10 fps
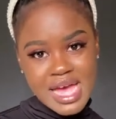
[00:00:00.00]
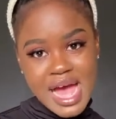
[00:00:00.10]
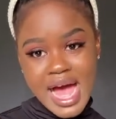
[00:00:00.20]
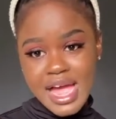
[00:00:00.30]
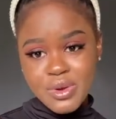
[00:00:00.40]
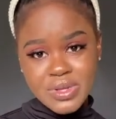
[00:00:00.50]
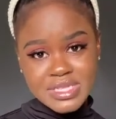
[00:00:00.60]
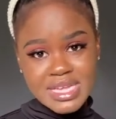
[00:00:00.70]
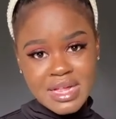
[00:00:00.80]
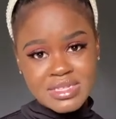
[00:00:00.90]
I
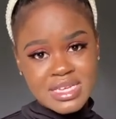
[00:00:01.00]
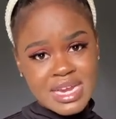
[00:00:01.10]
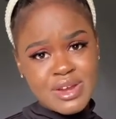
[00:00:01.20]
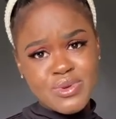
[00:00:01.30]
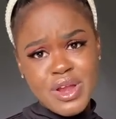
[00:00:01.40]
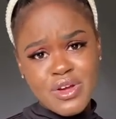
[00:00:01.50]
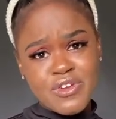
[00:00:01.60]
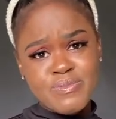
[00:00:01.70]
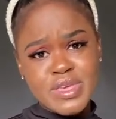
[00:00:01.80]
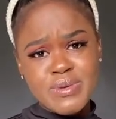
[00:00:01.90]
consulted. I know a lot
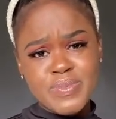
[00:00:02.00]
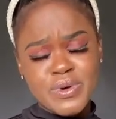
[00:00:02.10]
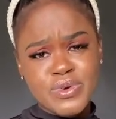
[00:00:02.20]
of people